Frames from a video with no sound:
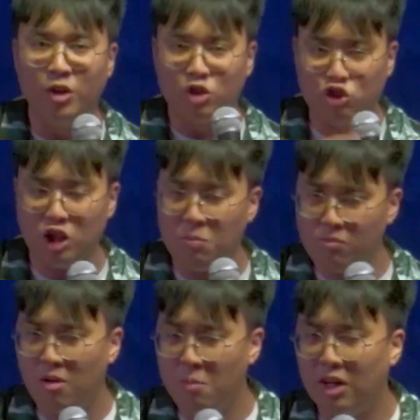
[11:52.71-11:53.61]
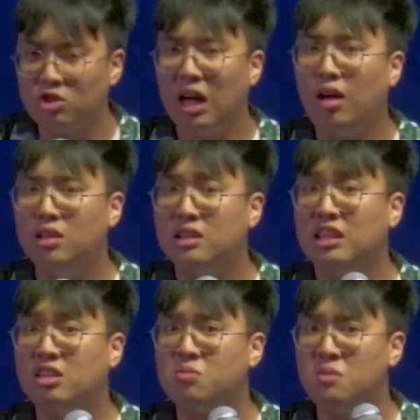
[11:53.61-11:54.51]
shaped very much how our
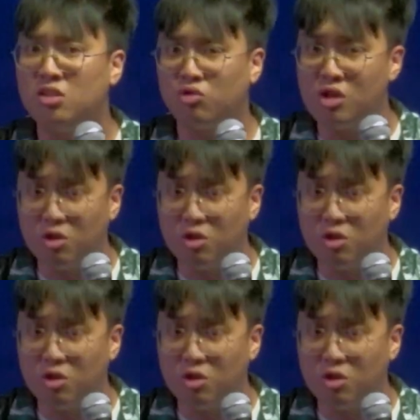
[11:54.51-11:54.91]
teens ministry